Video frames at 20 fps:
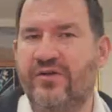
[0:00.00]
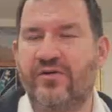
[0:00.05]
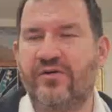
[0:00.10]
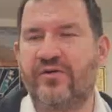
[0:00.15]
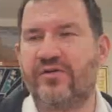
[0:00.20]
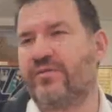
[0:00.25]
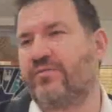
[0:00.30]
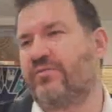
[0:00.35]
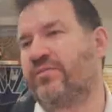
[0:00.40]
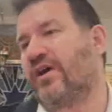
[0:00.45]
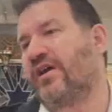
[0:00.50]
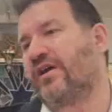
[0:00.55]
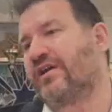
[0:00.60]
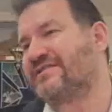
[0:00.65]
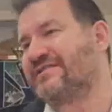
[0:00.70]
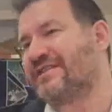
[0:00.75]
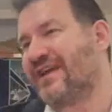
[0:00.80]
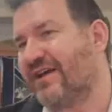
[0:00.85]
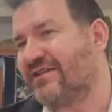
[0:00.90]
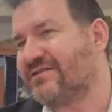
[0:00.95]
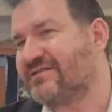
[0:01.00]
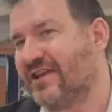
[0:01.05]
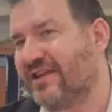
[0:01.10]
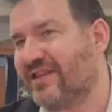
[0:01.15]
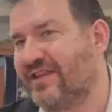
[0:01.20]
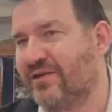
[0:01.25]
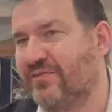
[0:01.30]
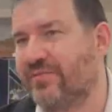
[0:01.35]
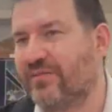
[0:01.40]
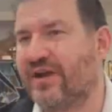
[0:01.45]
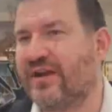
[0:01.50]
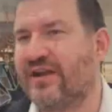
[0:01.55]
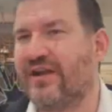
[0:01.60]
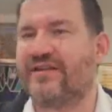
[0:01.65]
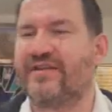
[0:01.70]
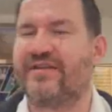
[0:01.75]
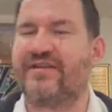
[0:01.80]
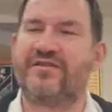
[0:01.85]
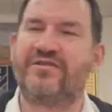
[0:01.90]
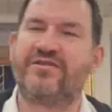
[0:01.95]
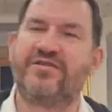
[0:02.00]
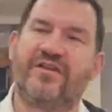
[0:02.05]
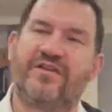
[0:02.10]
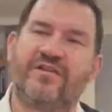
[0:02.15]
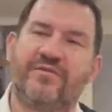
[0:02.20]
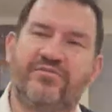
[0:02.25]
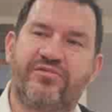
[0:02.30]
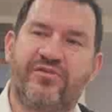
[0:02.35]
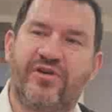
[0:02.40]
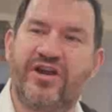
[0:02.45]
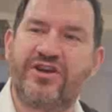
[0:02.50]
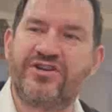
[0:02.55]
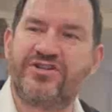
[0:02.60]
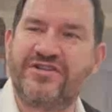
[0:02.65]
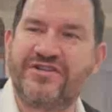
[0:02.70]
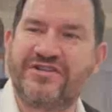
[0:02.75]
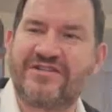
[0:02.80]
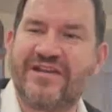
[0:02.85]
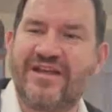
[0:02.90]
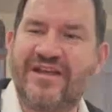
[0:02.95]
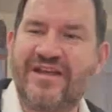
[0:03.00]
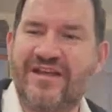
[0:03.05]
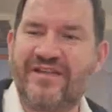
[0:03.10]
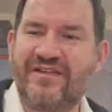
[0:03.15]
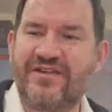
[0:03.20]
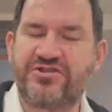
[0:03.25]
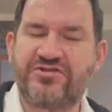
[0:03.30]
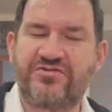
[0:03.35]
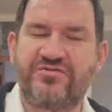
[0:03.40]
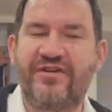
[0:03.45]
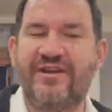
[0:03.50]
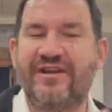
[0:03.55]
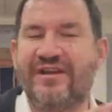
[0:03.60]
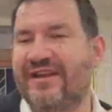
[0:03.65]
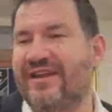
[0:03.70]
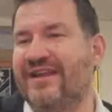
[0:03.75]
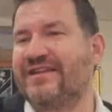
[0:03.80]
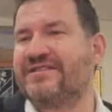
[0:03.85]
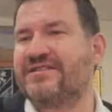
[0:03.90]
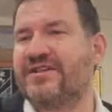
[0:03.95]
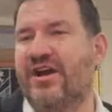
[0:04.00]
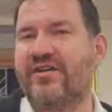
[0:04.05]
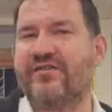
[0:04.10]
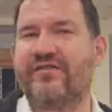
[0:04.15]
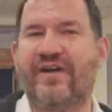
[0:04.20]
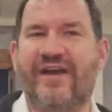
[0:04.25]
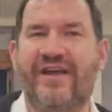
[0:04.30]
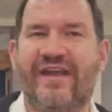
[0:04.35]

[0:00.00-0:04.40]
or the bark is outside the Ir Miklat, and the branches, the tree leans over.